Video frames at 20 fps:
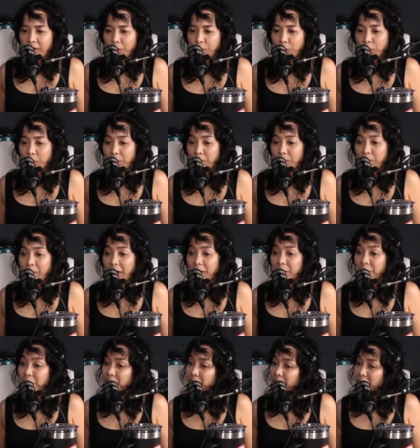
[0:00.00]
for the
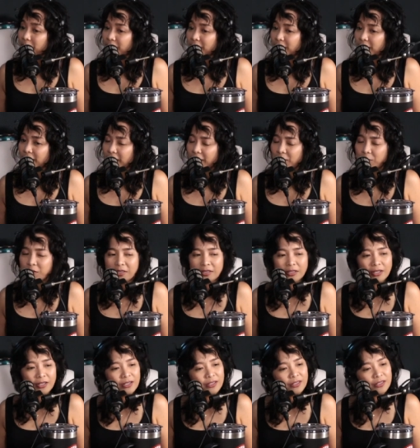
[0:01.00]
better, how do you
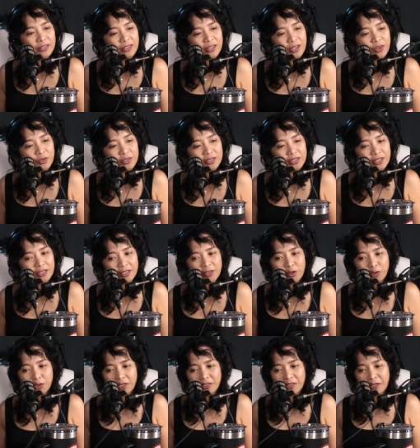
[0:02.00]
say it? How do you say it?
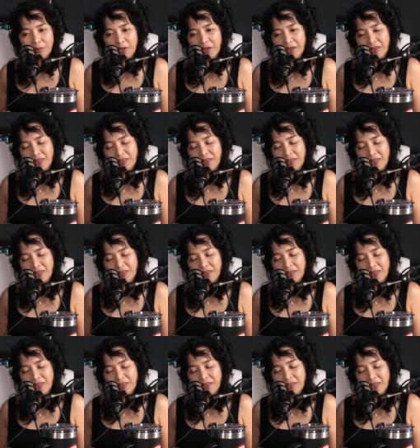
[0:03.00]
Hold on, let me.